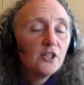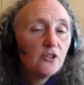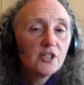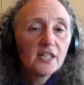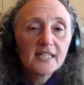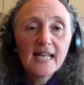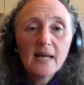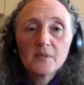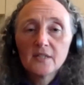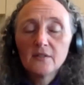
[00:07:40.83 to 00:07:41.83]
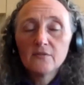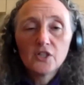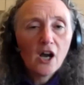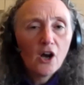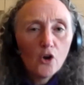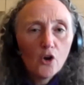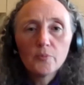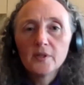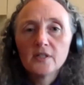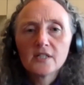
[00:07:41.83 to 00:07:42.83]
Using adaptive jar
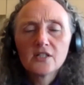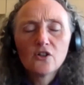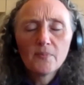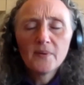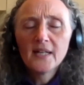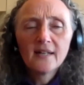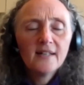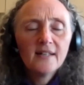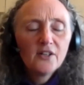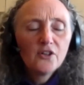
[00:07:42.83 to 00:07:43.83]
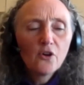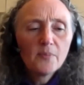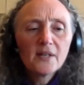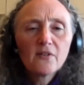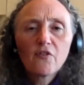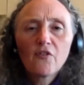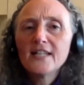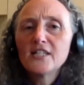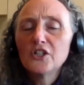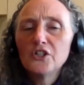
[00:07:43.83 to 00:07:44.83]
openers, not being
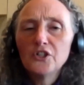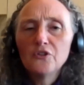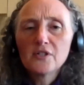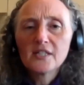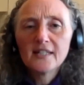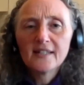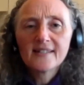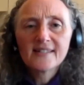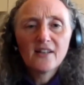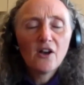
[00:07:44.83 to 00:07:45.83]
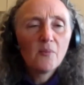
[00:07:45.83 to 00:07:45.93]
afraid to use things.